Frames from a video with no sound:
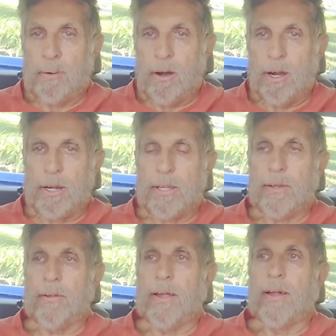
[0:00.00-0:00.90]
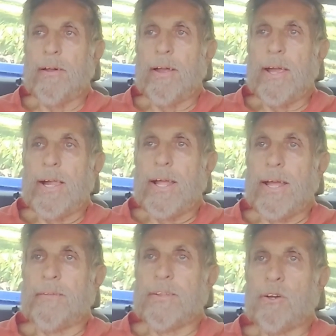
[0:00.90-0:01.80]
part.
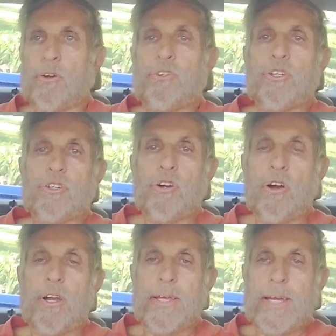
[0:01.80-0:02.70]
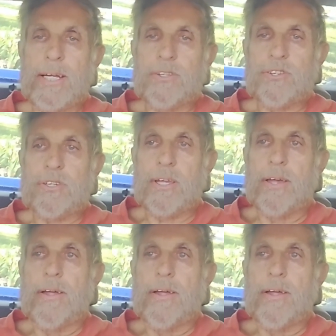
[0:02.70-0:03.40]
And the older your car gets,